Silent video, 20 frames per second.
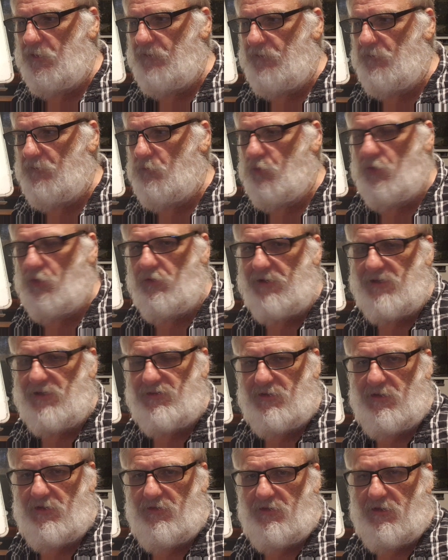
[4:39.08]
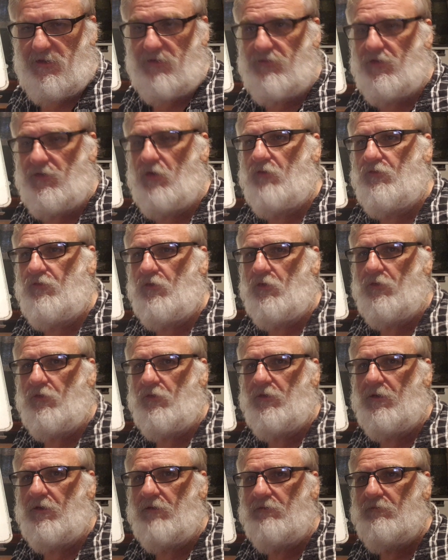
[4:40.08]
in the world as it is in itself, or
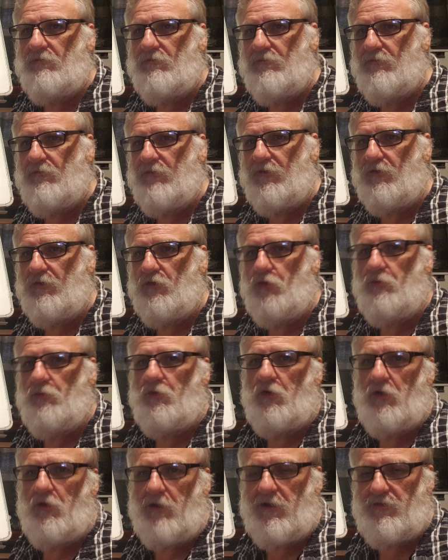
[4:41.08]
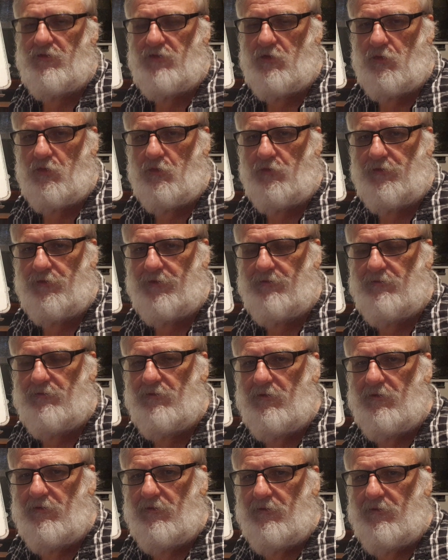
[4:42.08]
the noumenon as he called it.
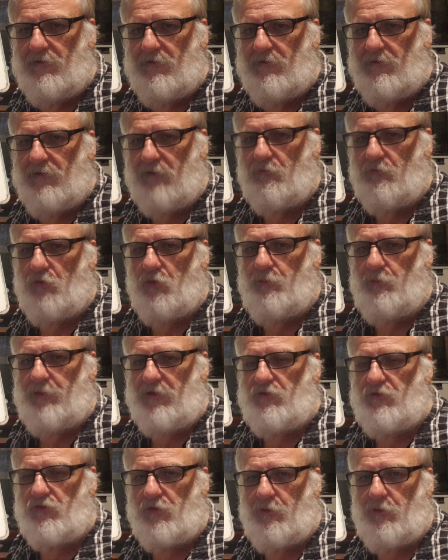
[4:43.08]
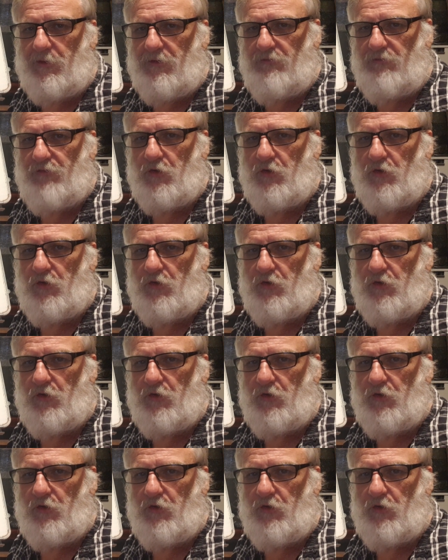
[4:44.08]
It will be true in the